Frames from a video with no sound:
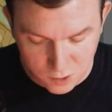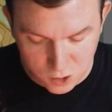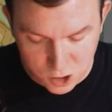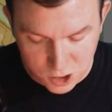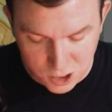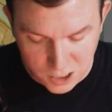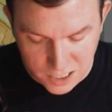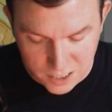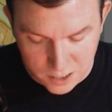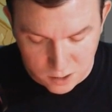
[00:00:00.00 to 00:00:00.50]

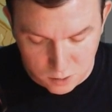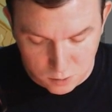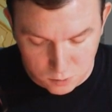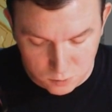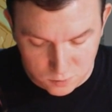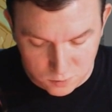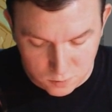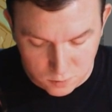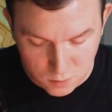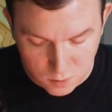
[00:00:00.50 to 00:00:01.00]

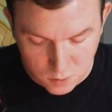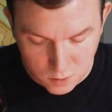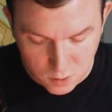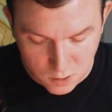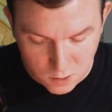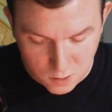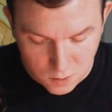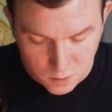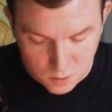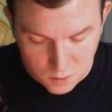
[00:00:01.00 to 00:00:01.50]
shadows.
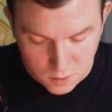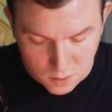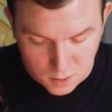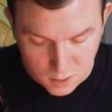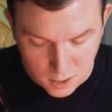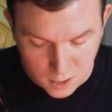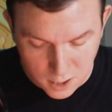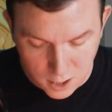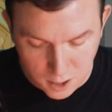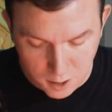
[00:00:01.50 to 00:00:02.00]

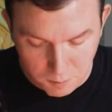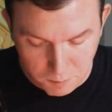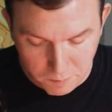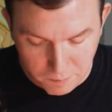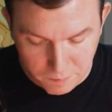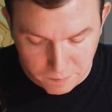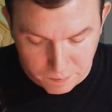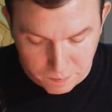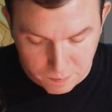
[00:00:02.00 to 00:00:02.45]
And